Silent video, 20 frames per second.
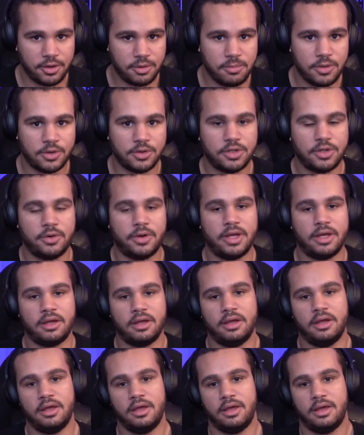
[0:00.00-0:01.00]
volume you're
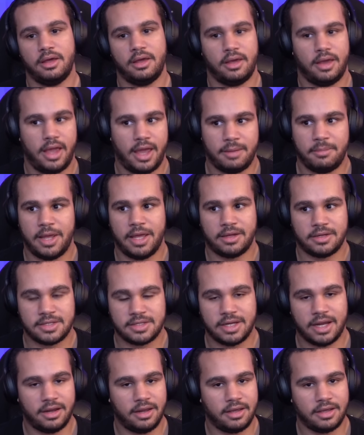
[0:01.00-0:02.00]
doing, and make
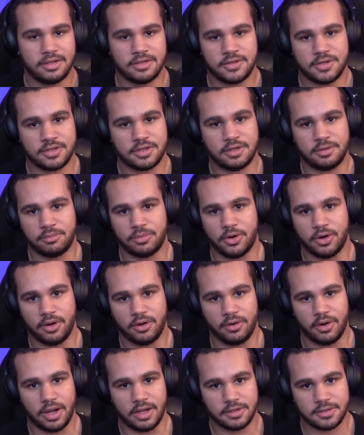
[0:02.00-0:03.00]
steady, consistent
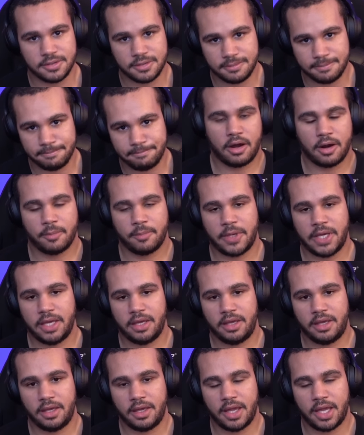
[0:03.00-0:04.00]
progress. And
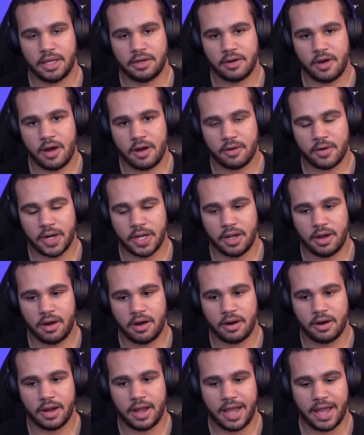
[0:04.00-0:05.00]
RPE and
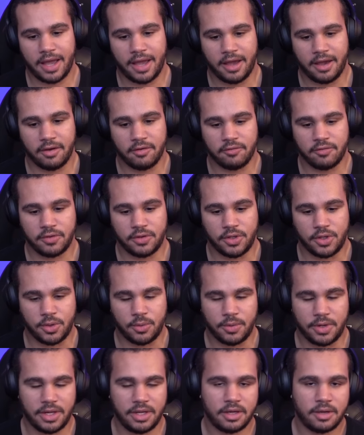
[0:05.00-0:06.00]
RIR have
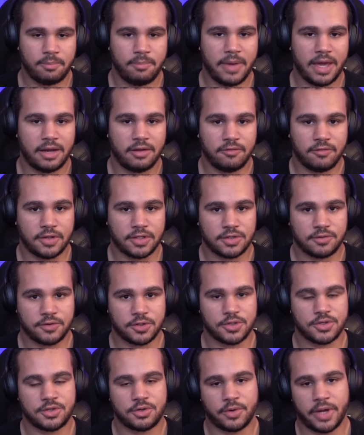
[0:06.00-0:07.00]
unique benefits
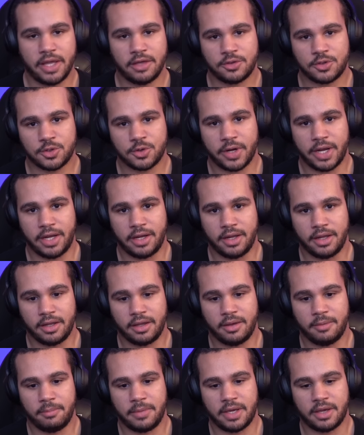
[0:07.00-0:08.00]
for strength
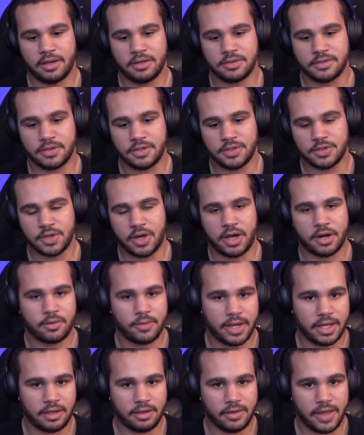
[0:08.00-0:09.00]
training because these
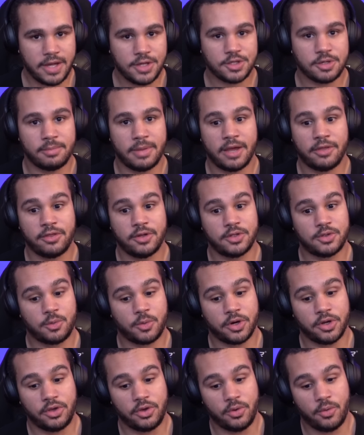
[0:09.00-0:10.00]
autoregulation
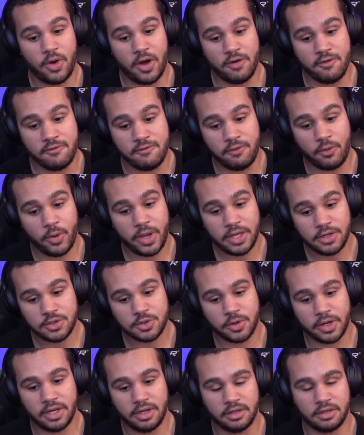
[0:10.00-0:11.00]
methods, where you
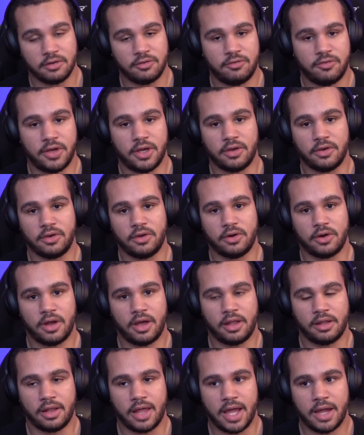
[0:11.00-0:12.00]
avoid training to
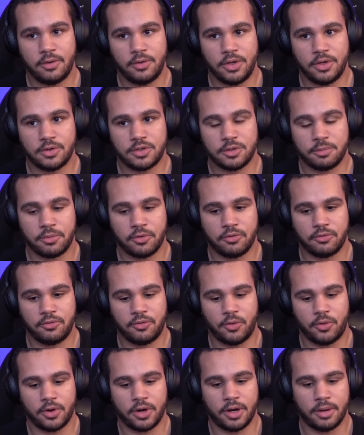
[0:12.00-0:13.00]
failure, allow you to
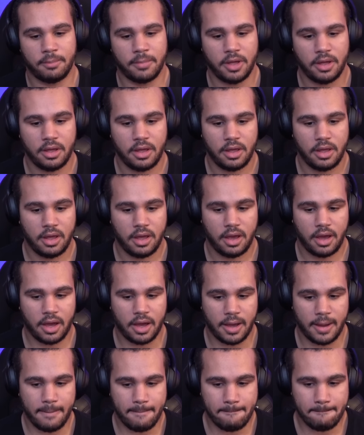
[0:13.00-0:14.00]
perform
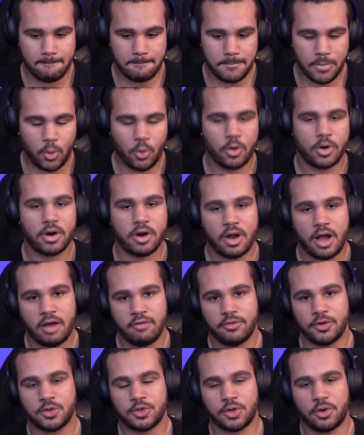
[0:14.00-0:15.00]
uh, more
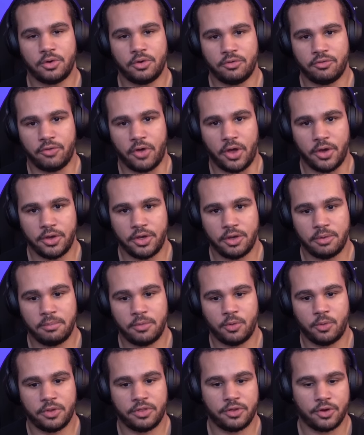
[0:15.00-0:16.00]
of your total
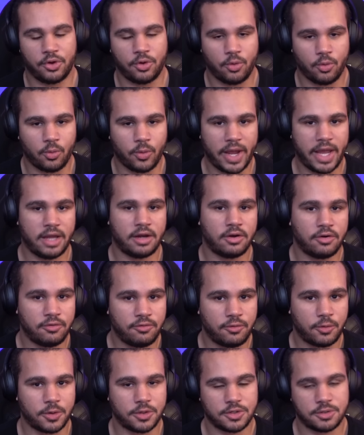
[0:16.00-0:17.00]
volume with a
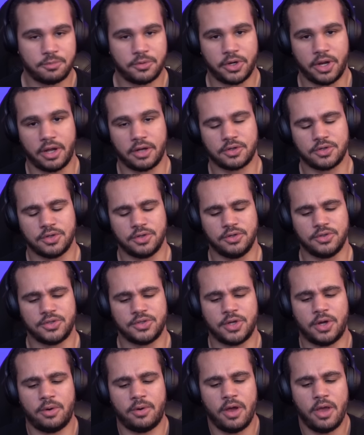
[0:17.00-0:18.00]
greater force
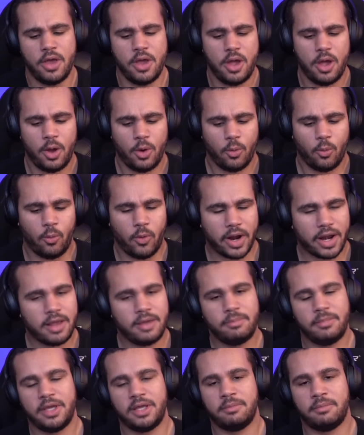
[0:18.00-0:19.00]
production. So,
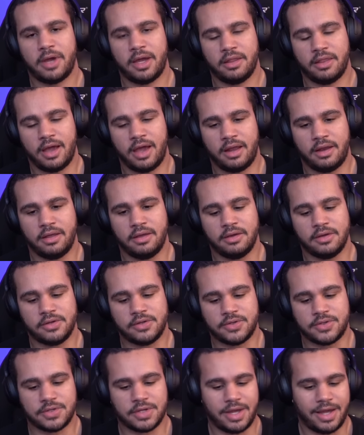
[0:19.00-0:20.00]
what I mean by that
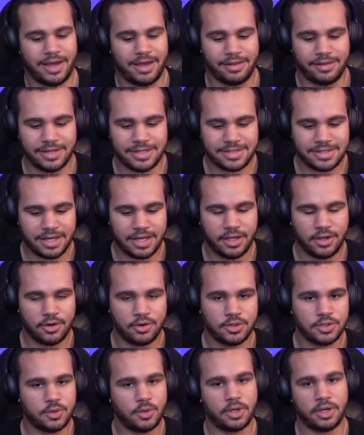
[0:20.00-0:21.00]
is, uh, let's say
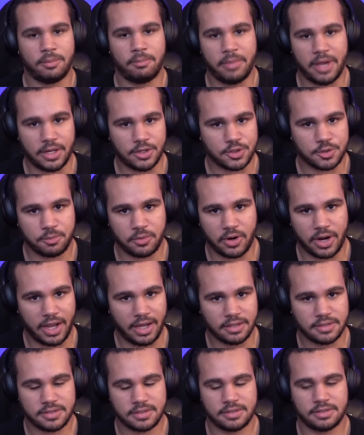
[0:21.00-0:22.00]
you're doing a bench
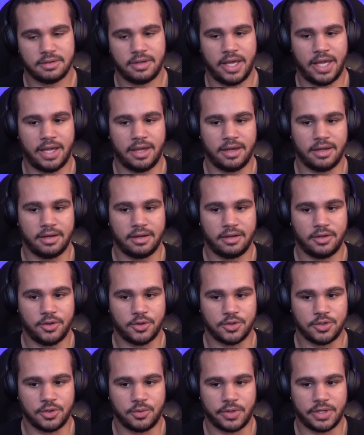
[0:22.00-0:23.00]
press and
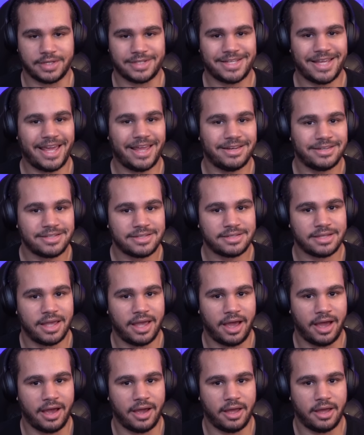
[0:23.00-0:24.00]
you're doing 10
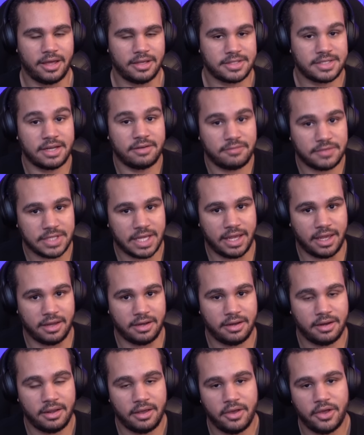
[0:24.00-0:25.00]
se uh, a set of
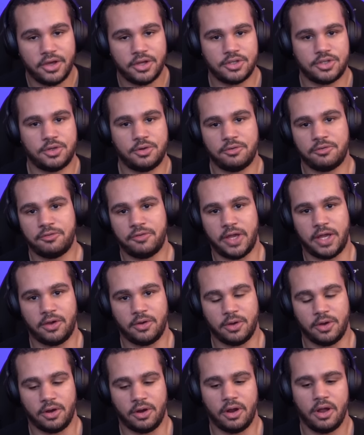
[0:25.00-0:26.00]
10 to
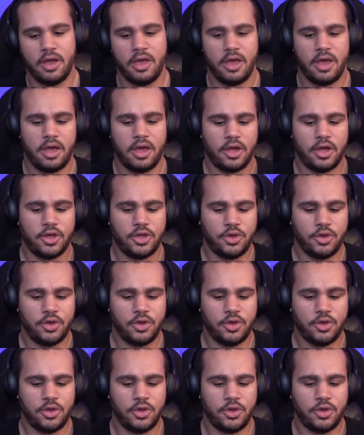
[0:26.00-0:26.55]
failure.